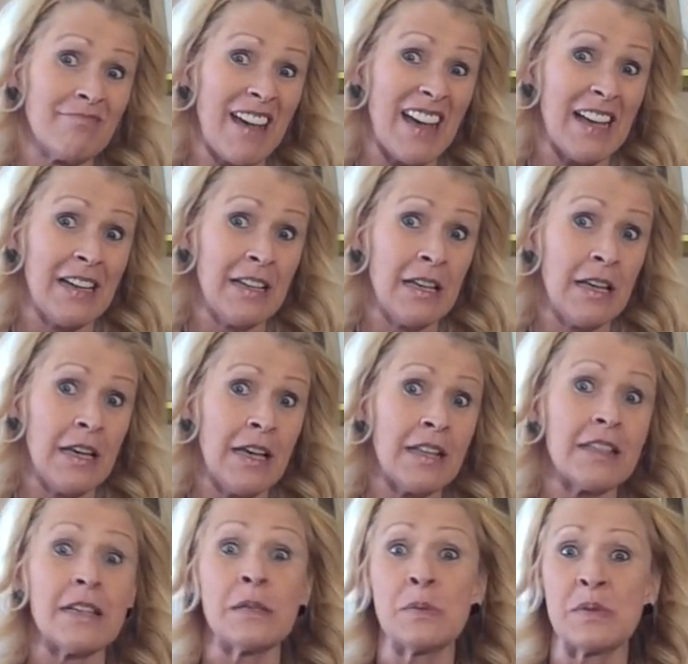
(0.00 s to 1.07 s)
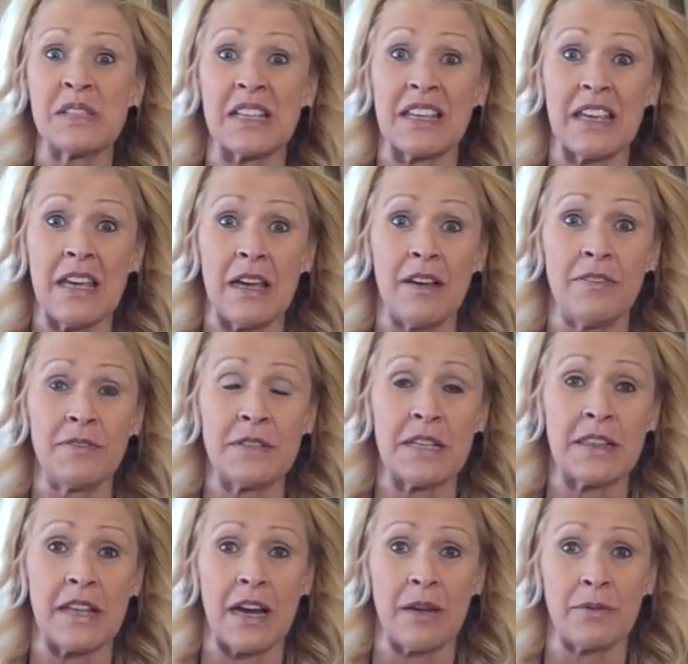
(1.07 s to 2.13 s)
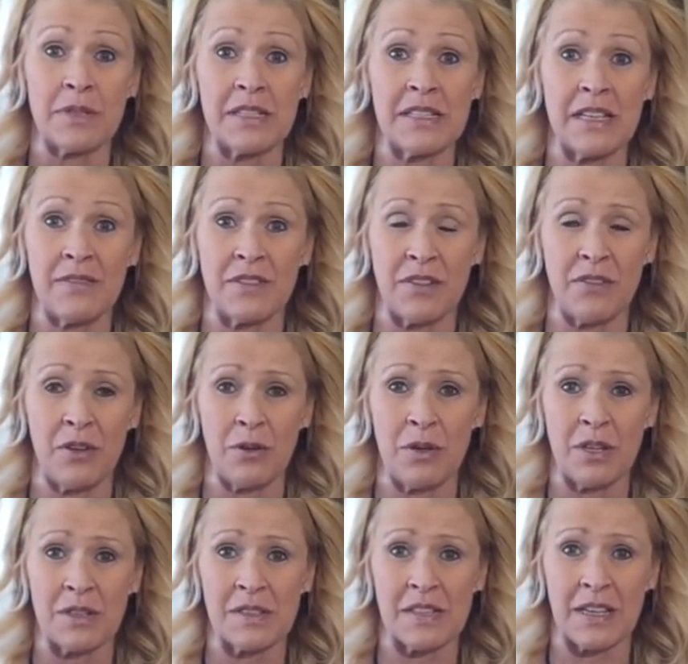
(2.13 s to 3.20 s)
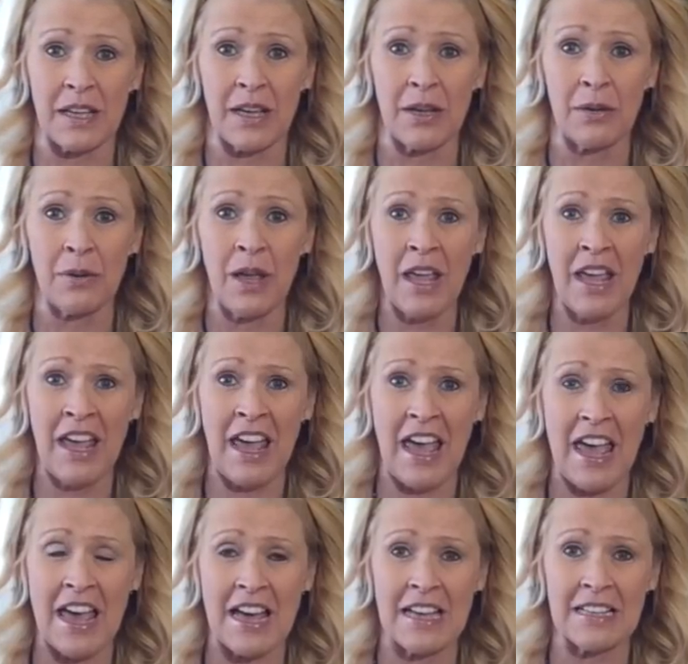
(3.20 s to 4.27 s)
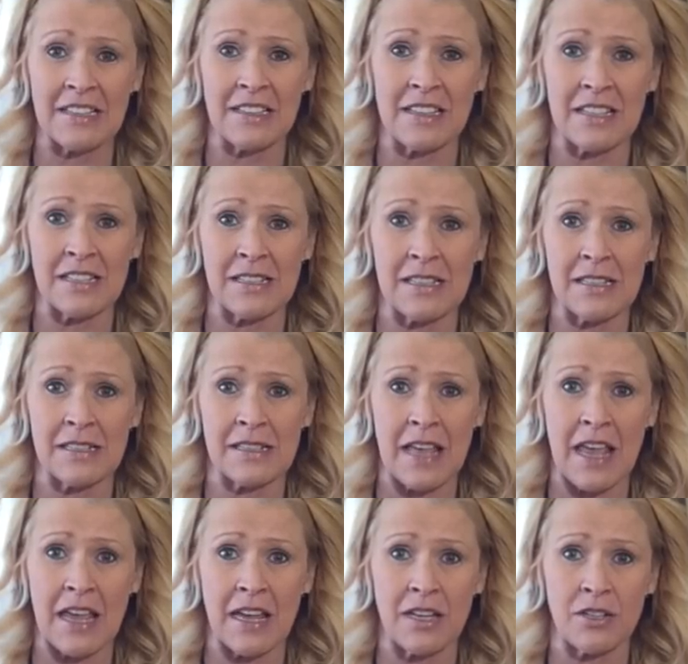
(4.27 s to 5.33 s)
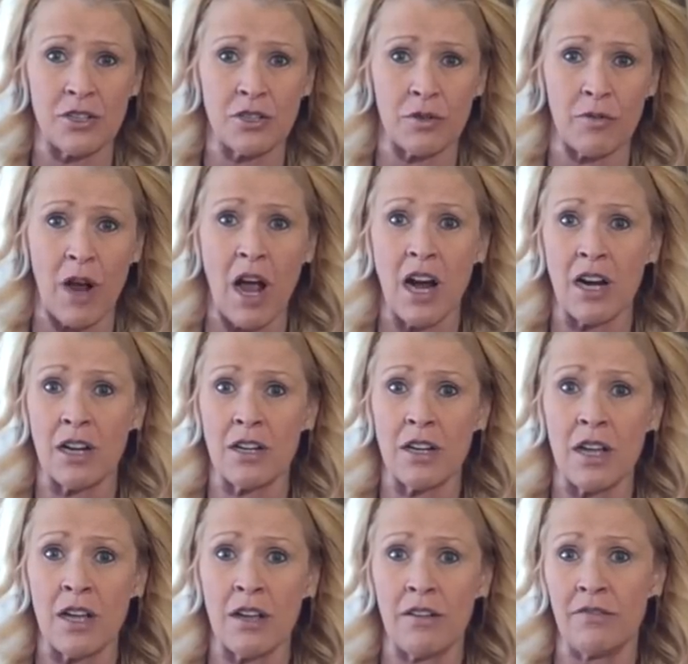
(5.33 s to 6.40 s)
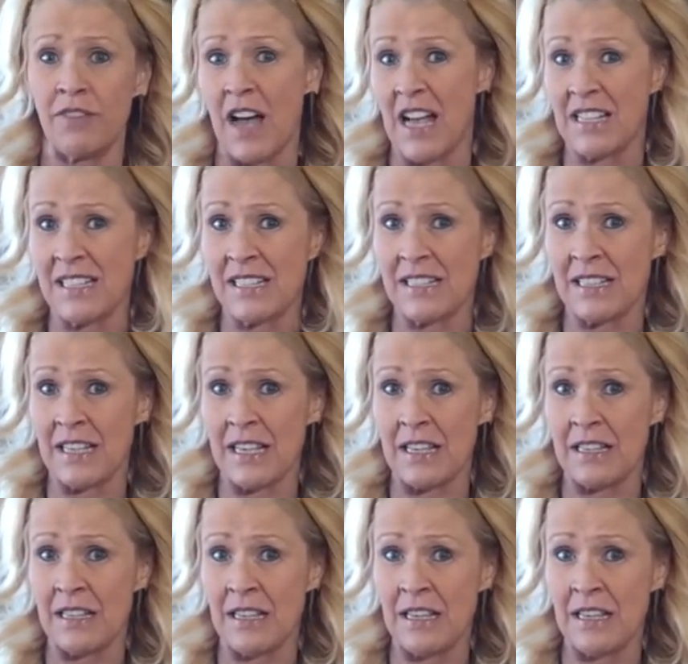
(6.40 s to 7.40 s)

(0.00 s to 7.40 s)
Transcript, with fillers: Ah, this was a gift that I received a few years ago, and this is a Gerard Yosca